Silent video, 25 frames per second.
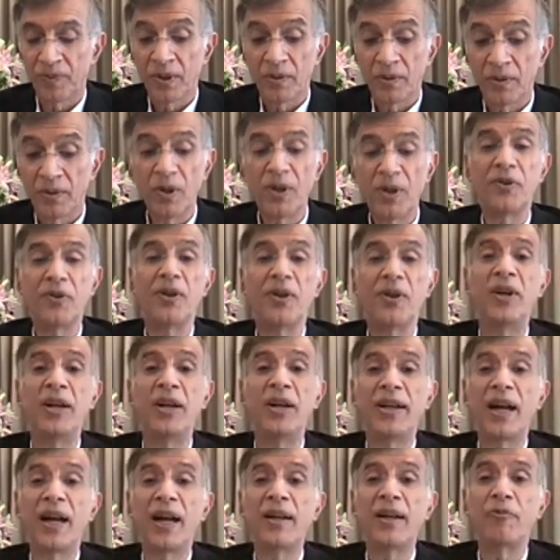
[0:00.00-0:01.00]
We've
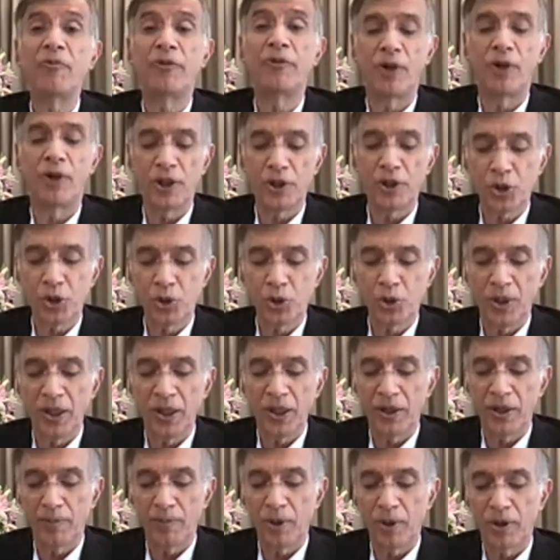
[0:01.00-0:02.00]
even done
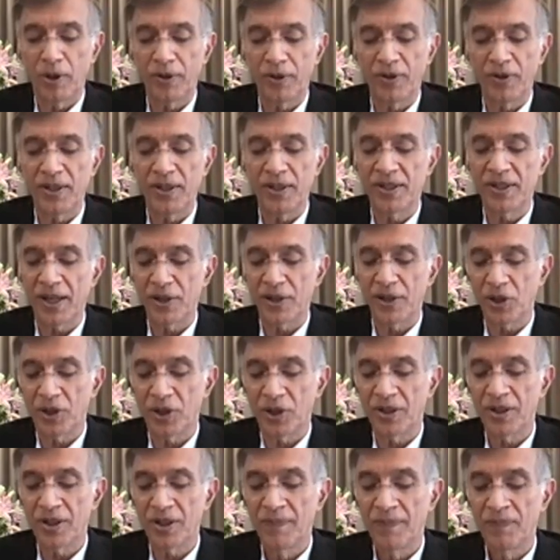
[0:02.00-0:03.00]
virtual laboratory
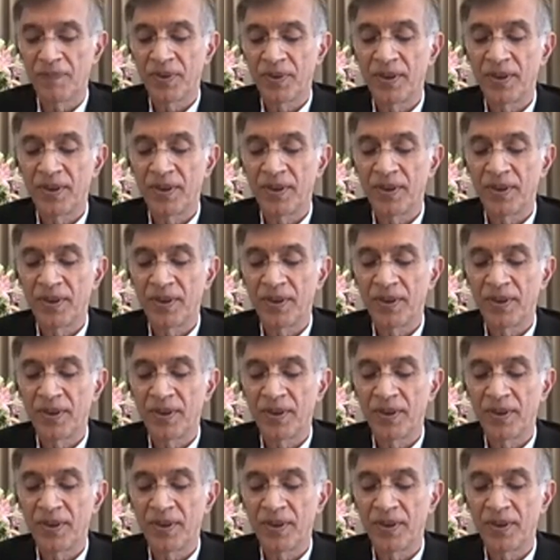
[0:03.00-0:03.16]
sessions.